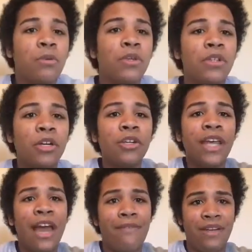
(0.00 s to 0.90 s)
So we're
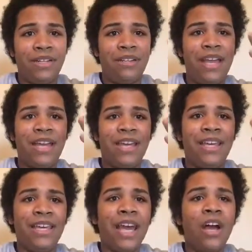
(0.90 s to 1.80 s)
literally having to like
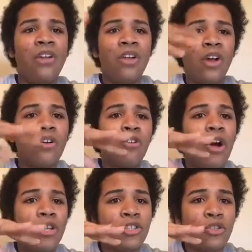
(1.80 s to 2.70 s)
yell
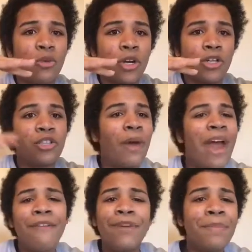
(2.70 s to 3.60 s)
across to her. So
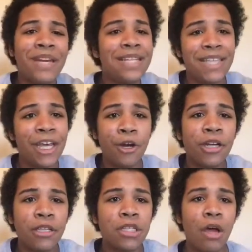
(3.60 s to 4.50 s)
everybody's
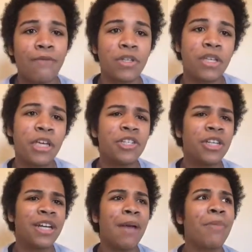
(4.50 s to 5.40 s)
hearing this
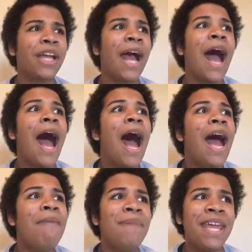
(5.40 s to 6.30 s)
conversation. I'm like,
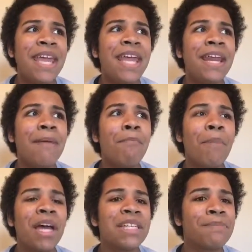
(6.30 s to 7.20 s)
I'm in
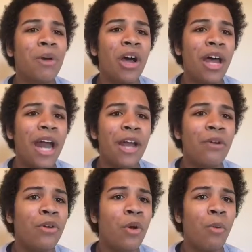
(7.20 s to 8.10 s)
my spot. I
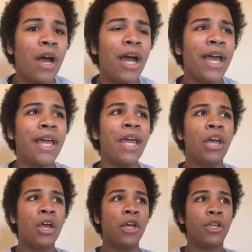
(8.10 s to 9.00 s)
don't know why
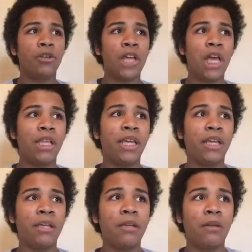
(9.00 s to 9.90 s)
you're
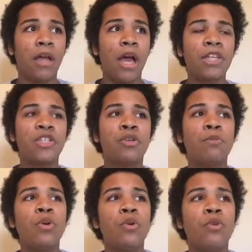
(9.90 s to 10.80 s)
telling us to
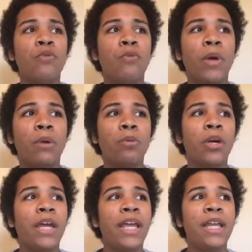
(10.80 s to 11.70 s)
move when
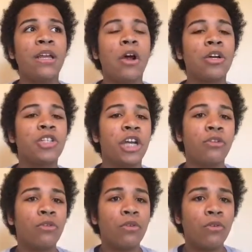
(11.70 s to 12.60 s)
we're in our
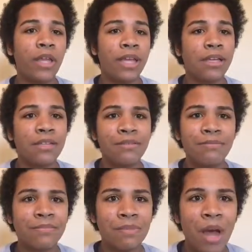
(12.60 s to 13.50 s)
general like
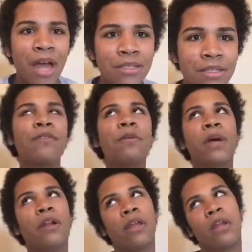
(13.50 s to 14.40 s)
spots. After
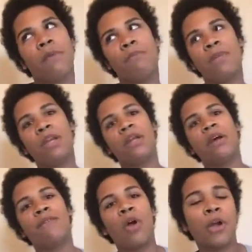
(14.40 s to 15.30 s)
about like a minute
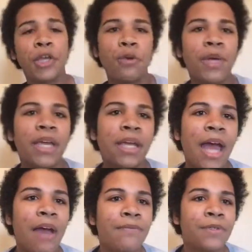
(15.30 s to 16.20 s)
of arguing,
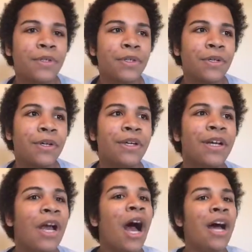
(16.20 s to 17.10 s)
after
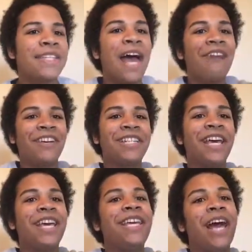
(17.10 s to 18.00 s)
us having
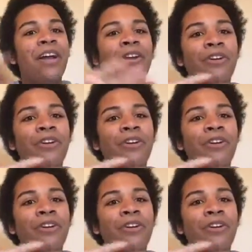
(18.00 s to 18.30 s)
to yell